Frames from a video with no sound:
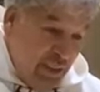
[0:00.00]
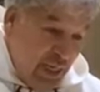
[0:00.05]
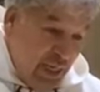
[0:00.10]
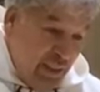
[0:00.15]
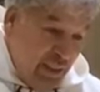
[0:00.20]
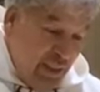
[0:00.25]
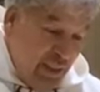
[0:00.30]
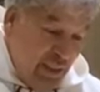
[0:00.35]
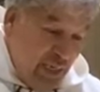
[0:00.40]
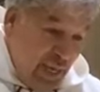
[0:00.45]

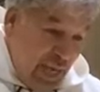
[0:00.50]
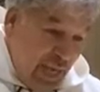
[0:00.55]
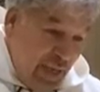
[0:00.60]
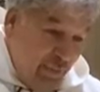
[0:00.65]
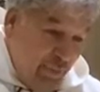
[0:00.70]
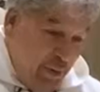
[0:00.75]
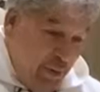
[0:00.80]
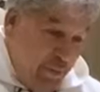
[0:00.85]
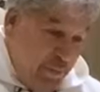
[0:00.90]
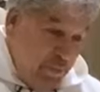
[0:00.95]
Anthony
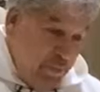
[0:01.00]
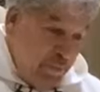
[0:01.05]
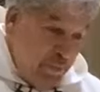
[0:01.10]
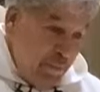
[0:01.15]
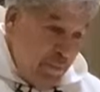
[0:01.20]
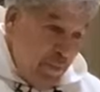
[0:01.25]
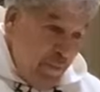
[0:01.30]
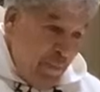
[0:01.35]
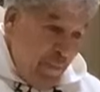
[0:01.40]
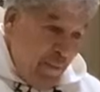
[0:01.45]
Abbott,
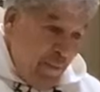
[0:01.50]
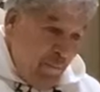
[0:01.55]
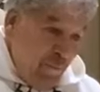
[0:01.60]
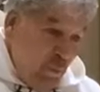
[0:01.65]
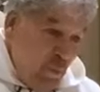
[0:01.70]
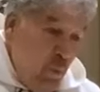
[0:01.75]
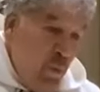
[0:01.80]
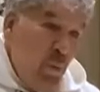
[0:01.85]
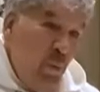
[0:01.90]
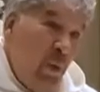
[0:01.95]

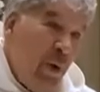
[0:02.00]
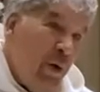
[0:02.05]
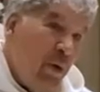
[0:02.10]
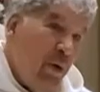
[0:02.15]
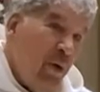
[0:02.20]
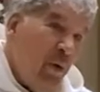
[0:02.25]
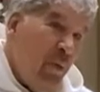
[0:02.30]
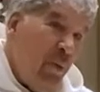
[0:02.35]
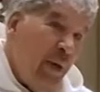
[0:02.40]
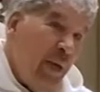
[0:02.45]
where
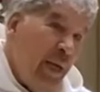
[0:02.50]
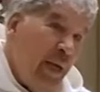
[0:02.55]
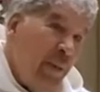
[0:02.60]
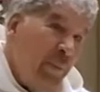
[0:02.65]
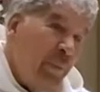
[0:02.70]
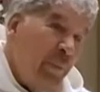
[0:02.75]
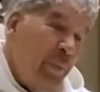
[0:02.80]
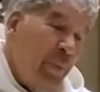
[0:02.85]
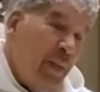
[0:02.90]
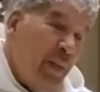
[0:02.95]
are we?
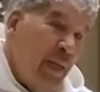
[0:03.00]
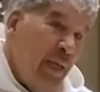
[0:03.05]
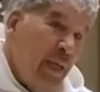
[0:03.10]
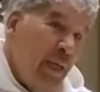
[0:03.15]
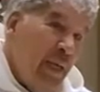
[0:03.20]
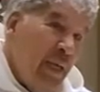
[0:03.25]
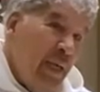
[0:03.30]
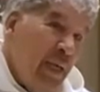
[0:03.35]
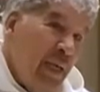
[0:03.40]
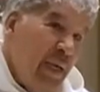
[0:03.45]

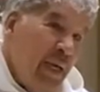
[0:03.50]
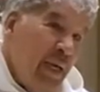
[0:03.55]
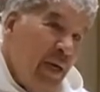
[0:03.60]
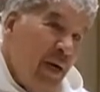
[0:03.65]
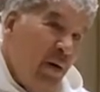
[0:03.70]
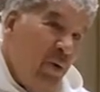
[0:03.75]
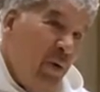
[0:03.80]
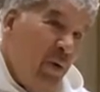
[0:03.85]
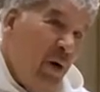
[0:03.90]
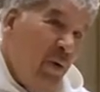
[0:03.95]

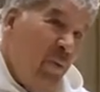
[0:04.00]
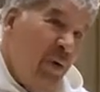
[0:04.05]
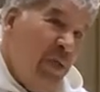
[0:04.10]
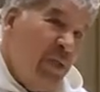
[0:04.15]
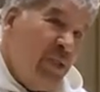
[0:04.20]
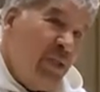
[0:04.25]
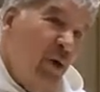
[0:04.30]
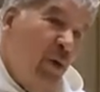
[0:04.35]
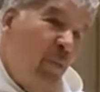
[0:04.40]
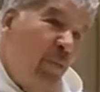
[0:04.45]
Are we
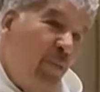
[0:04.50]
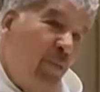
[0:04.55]
so